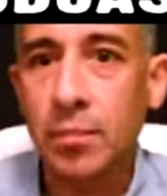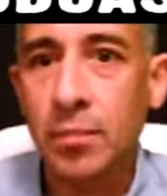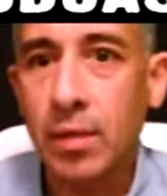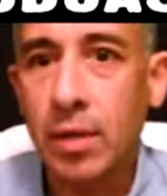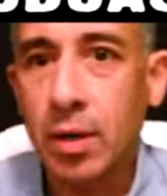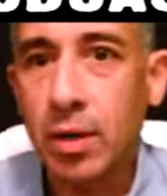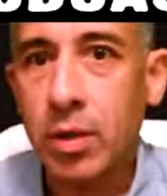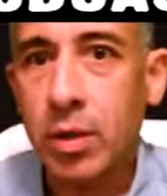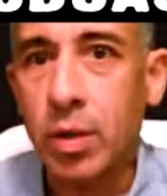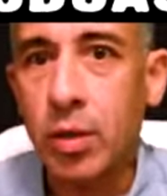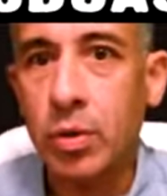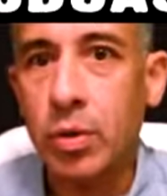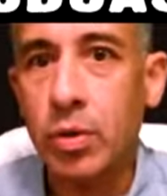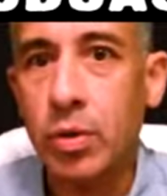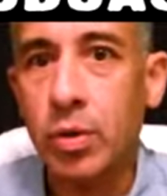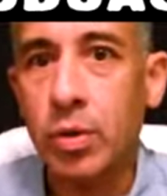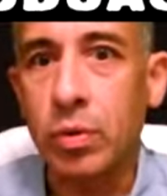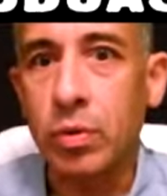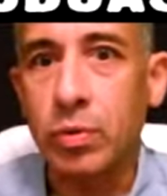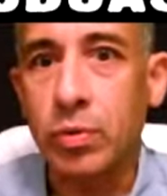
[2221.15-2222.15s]
you,
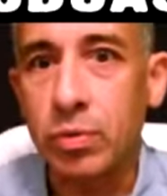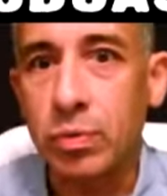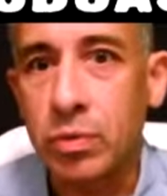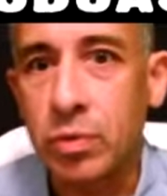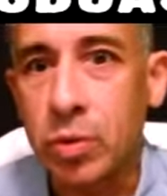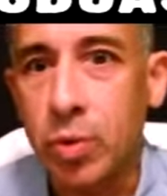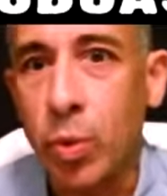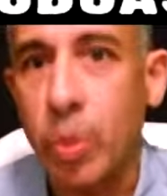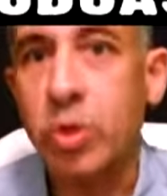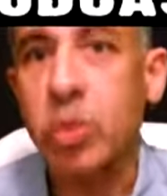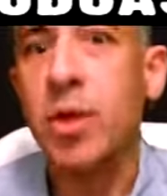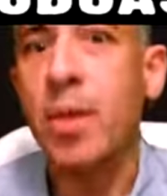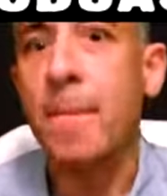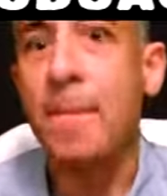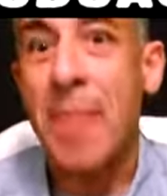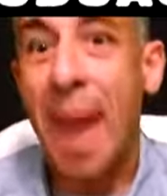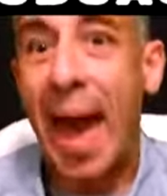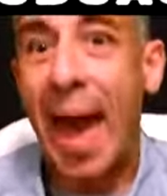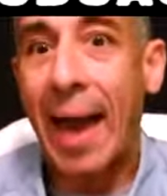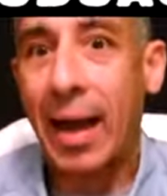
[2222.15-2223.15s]
you switch them
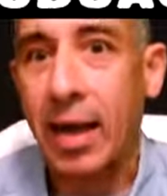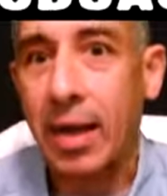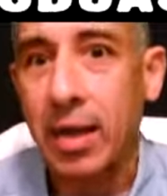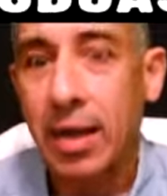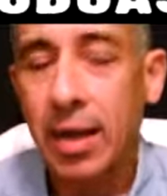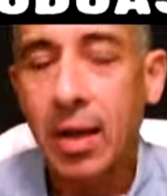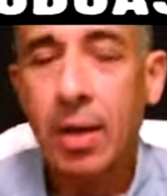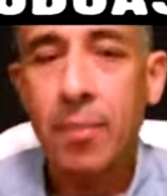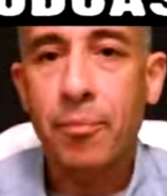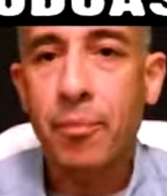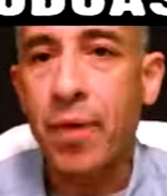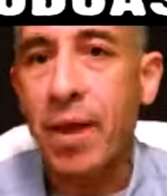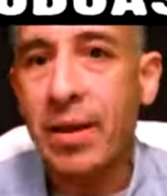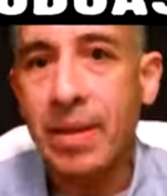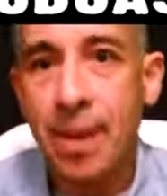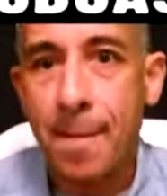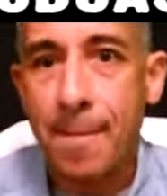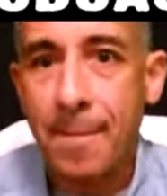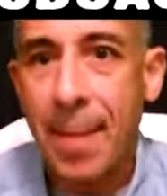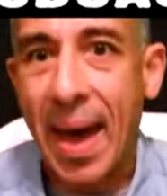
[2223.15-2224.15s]
back, bring
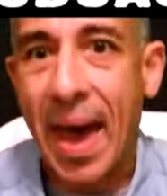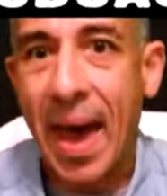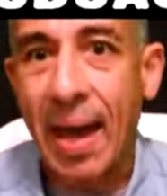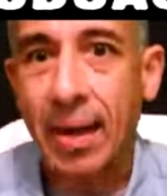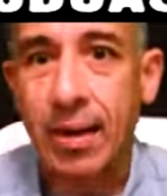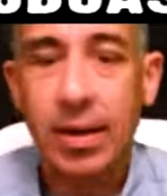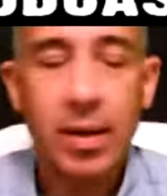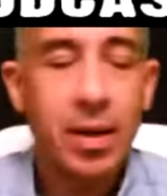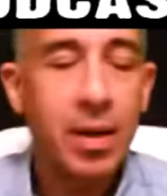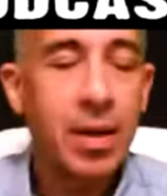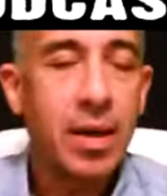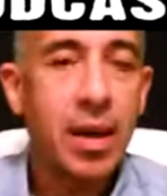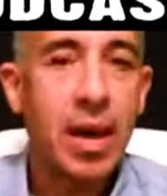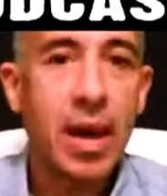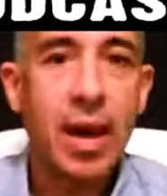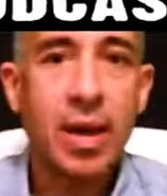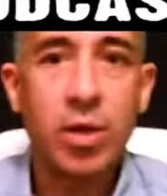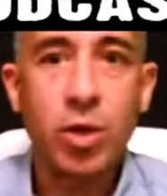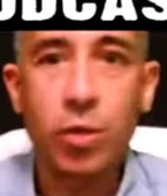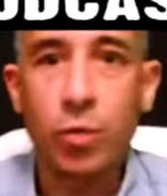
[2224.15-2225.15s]
them back,
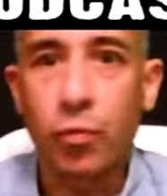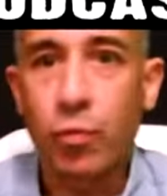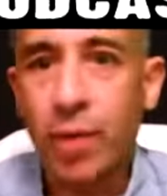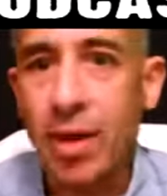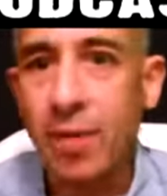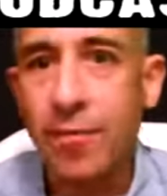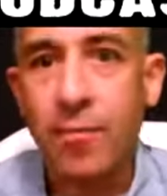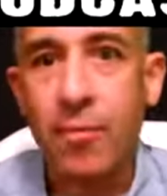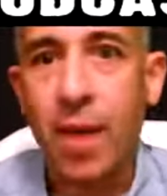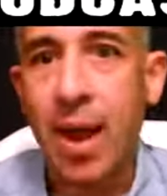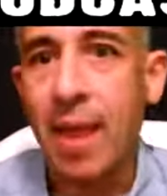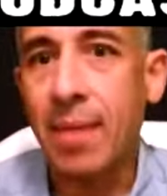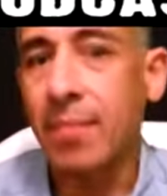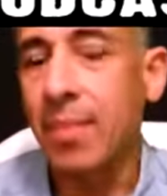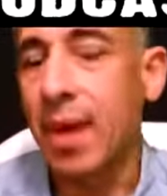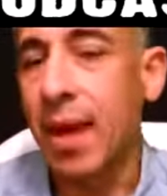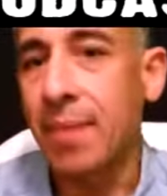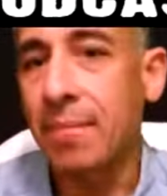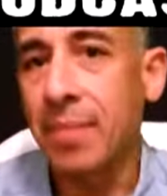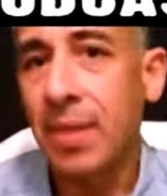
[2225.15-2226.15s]
and you reframe
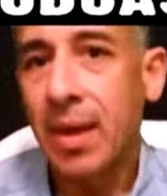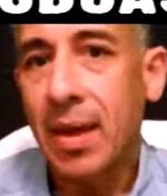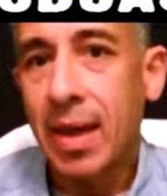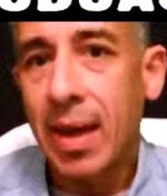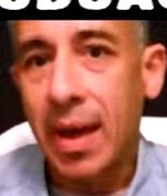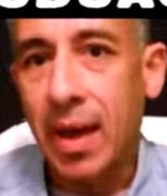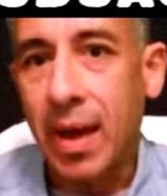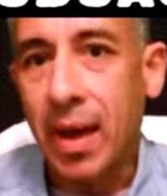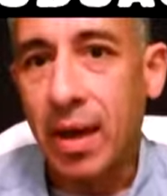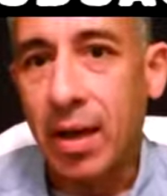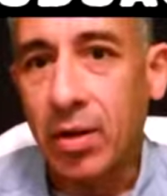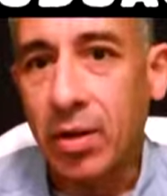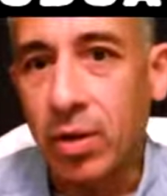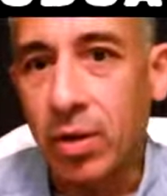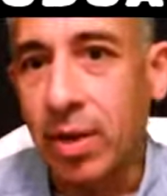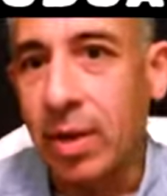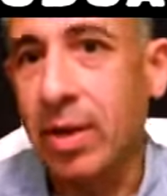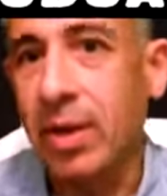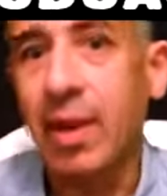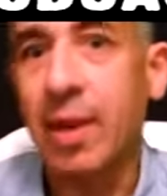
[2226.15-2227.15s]
them and
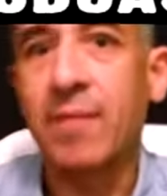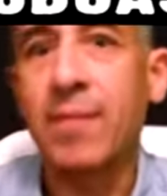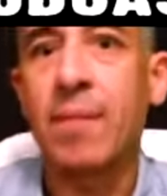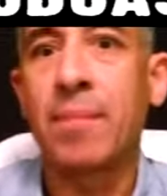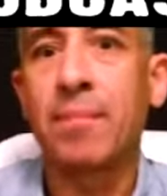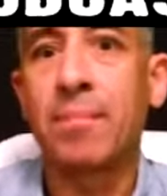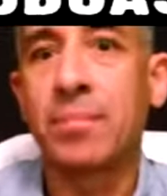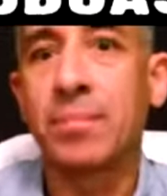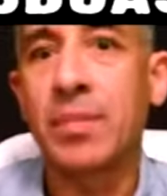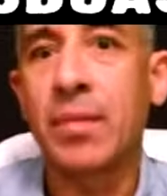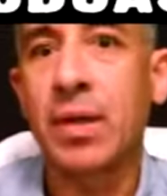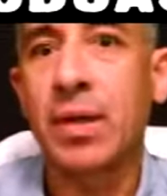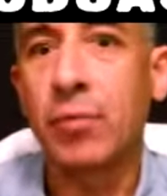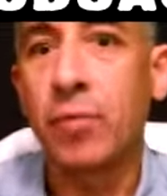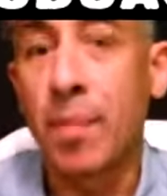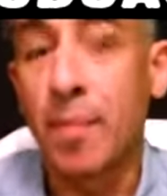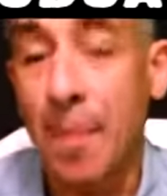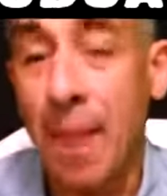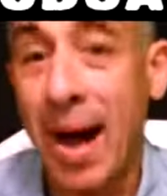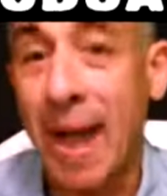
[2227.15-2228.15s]
you give them
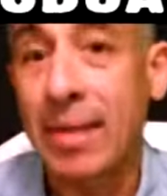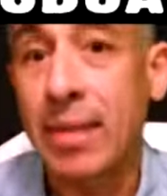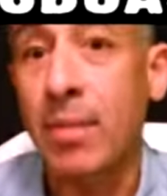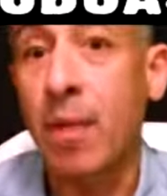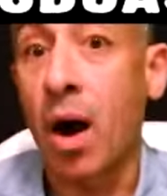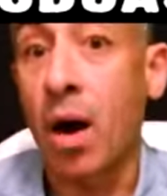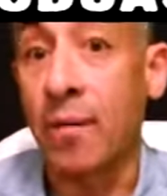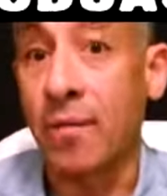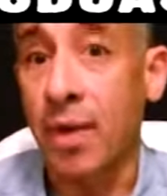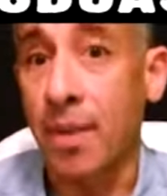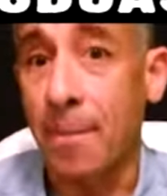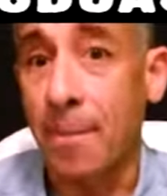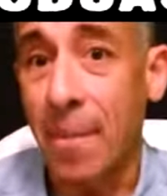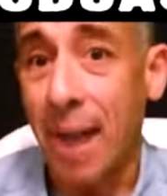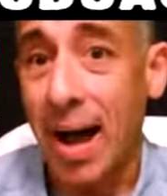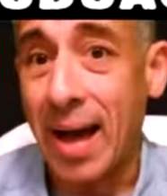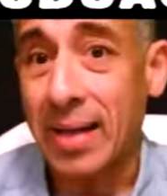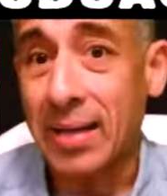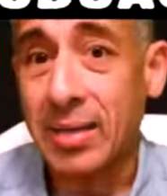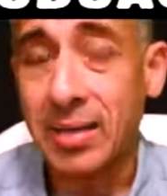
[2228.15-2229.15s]
remind them of their
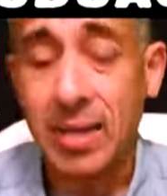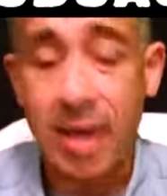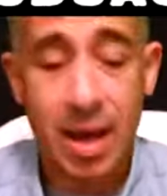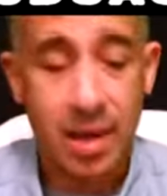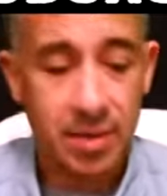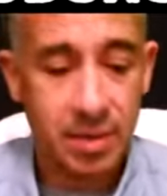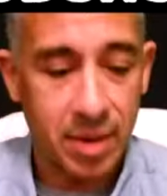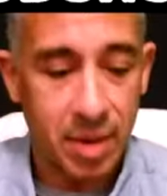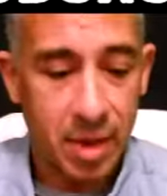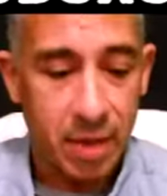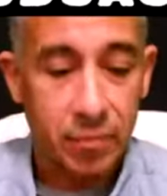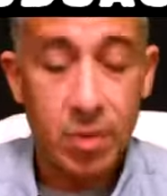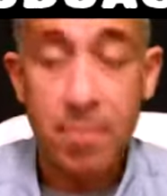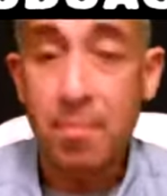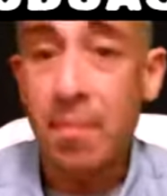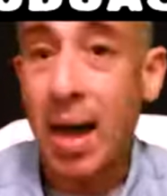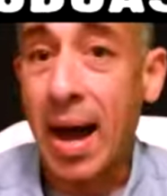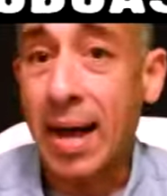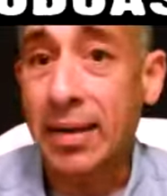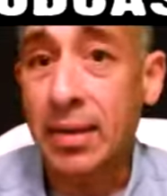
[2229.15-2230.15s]
mindset,
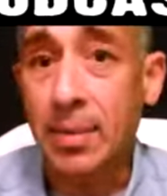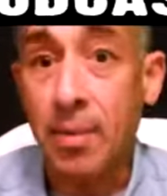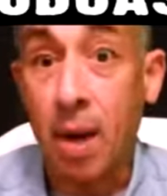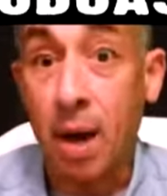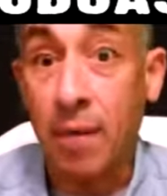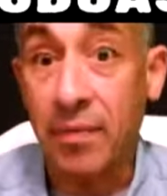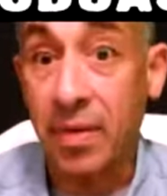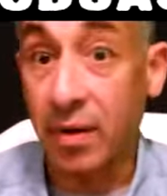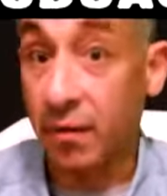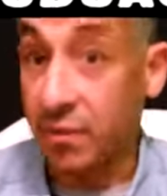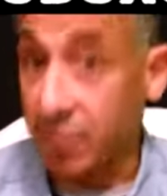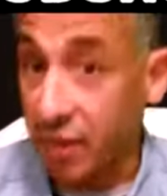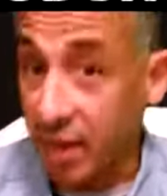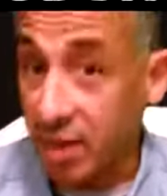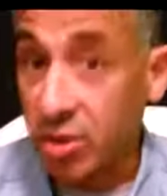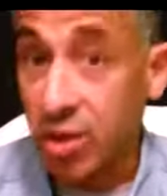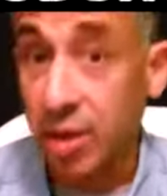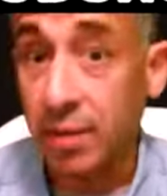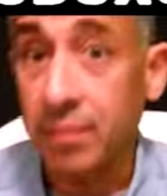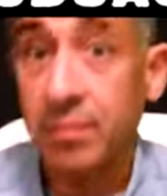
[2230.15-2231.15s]
remind them of their
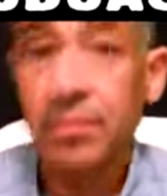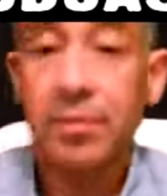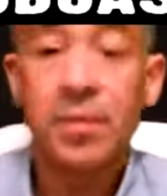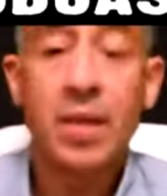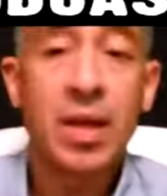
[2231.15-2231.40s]
vision.